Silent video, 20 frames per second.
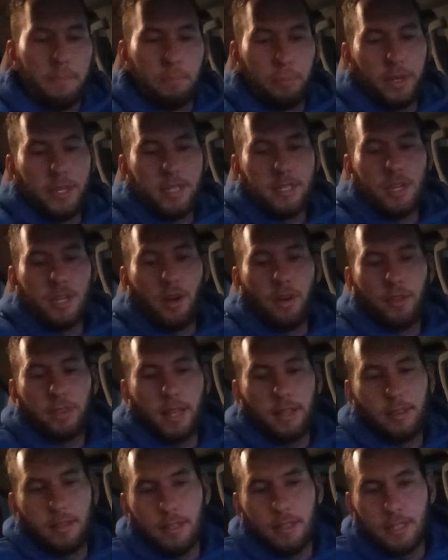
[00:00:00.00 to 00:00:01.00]
Please note
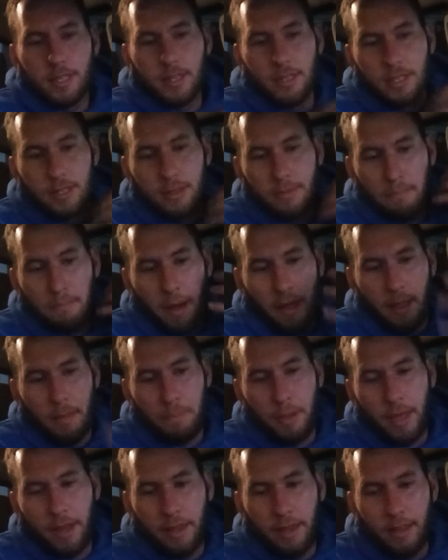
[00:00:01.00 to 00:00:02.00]
that this is my
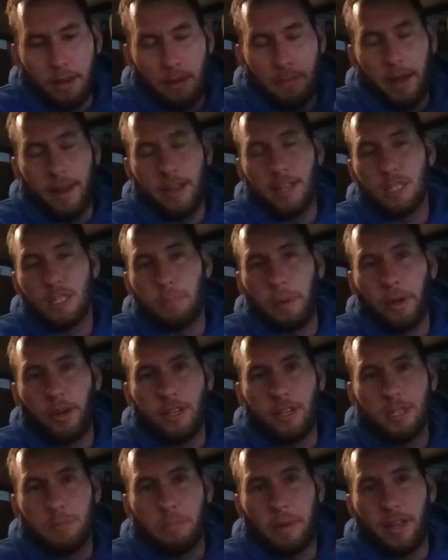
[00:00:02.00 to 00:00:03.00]
opinion, my
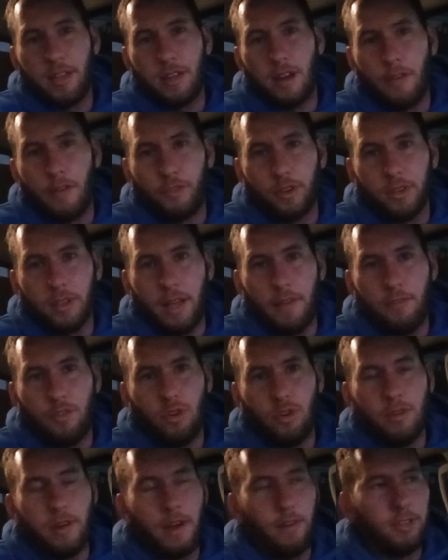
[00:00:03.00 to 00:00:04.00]
experience, my comfort
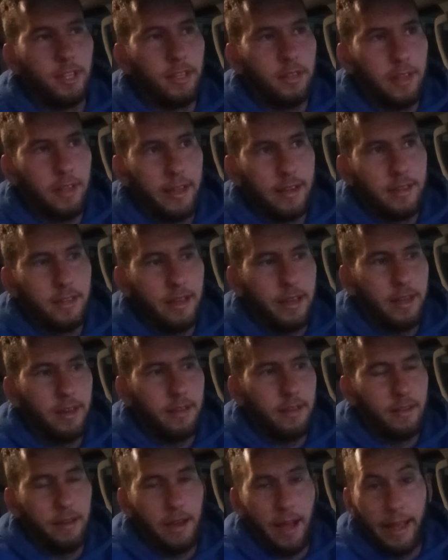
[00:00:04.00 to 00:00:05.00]
level, everything that I
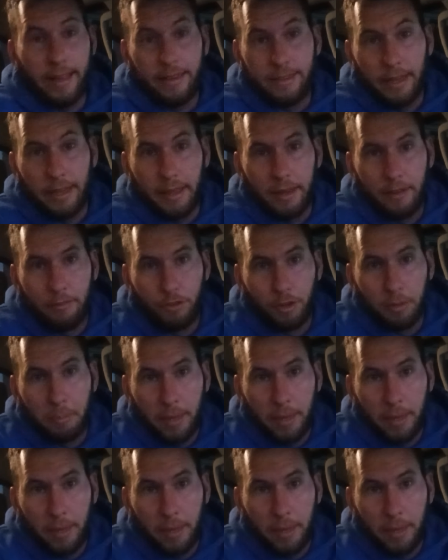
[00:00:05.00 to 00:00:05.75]
did, I did for